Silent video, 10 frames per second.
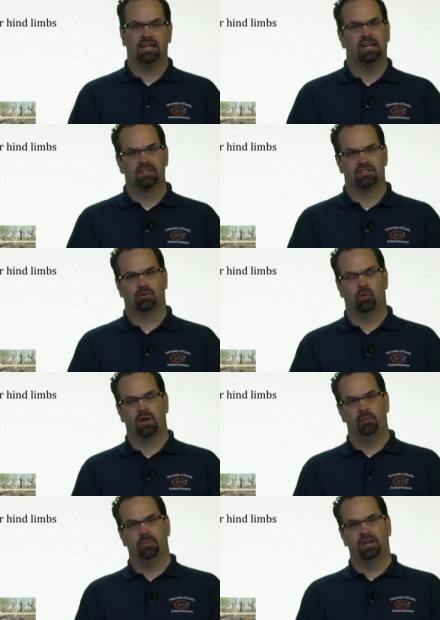kicks
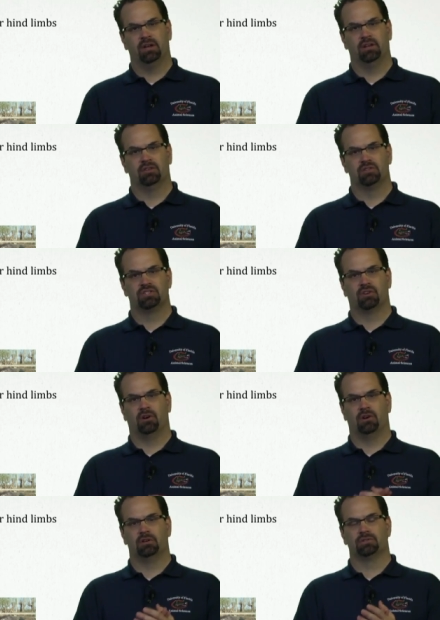quite a bit in their
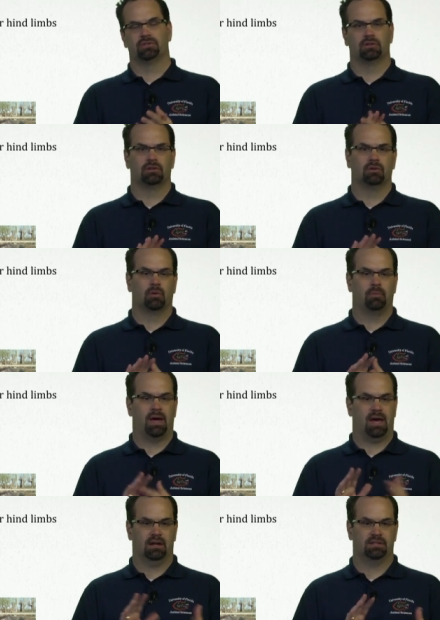stalls or
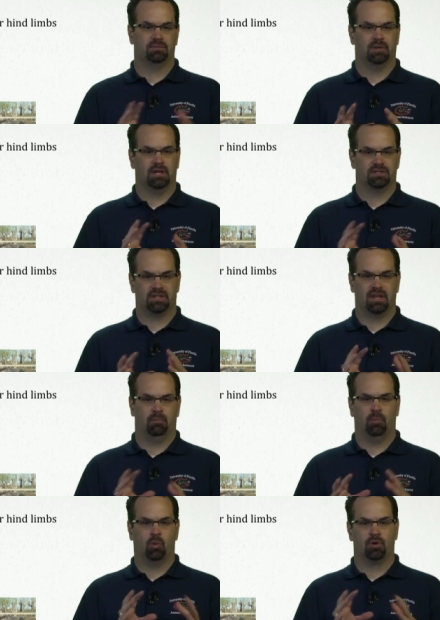paddocks because of
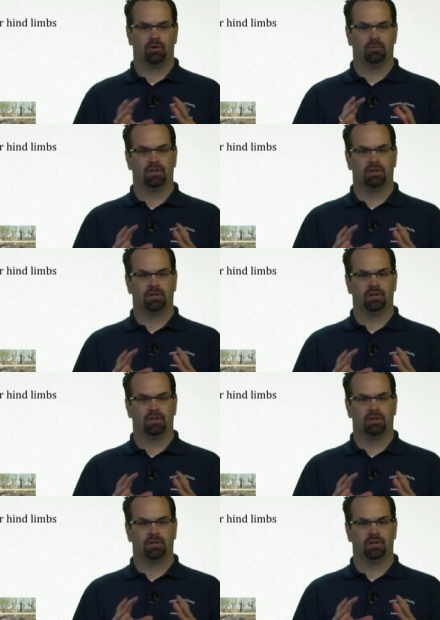that boredom,